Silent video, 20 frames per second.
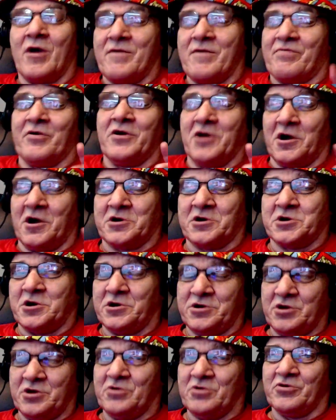production,
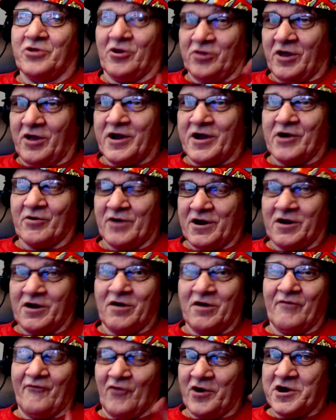too. The layering
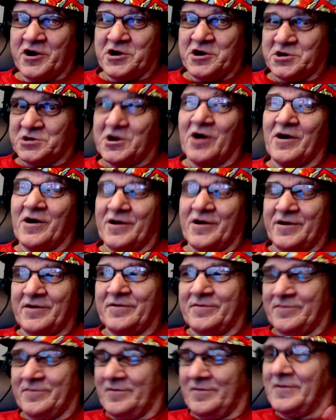of what he's done,
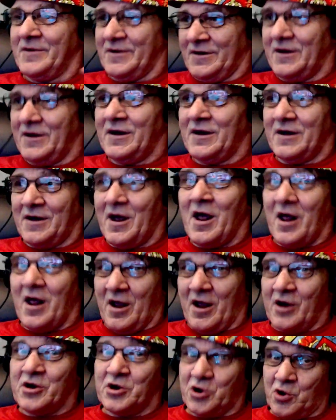
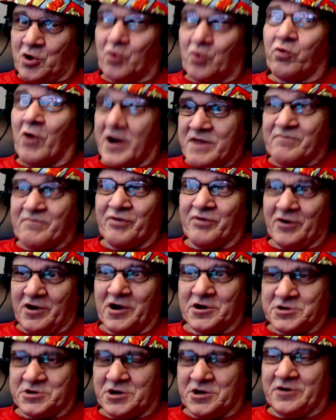great
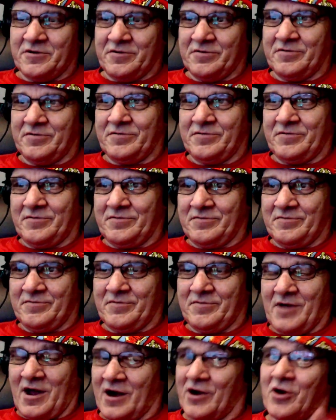production.
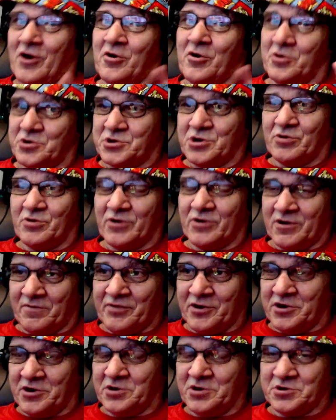I don't know who's doing the
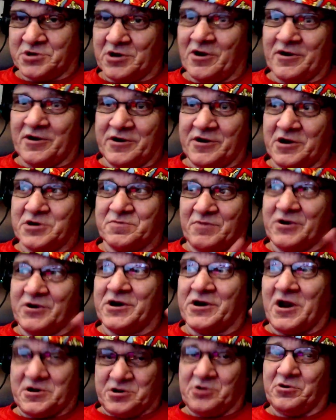producing on this, but
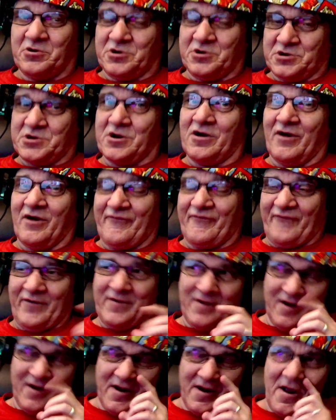that's good stuff.
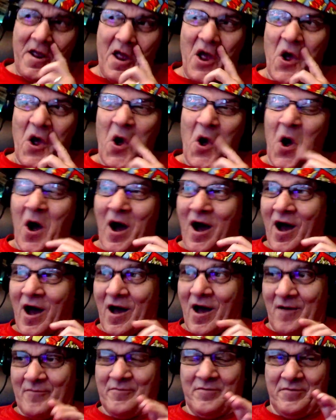Uh,
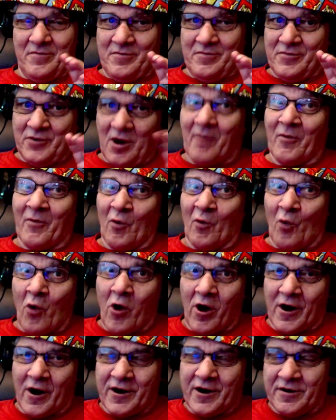number
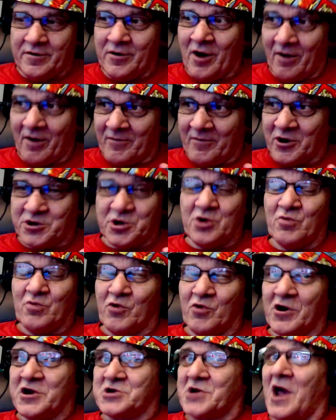one. Number two, what
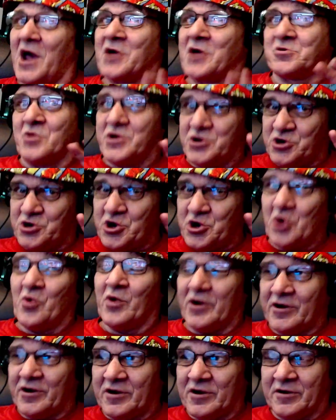he's actually doing
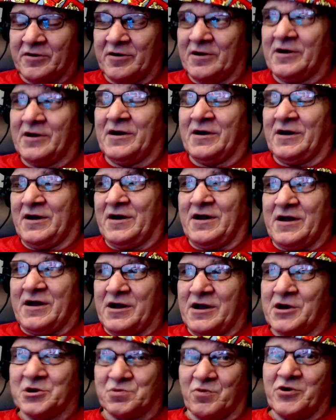
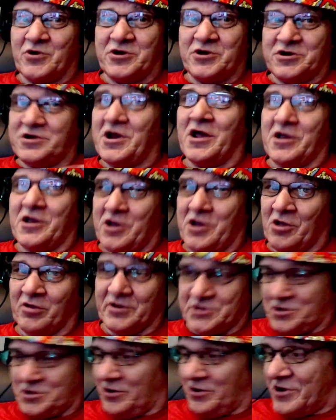is
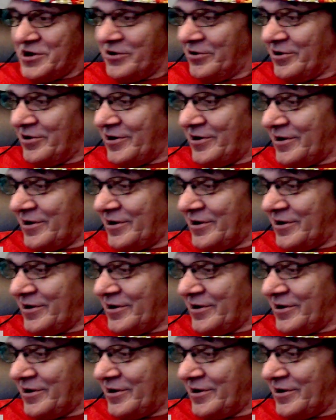ridiculously good.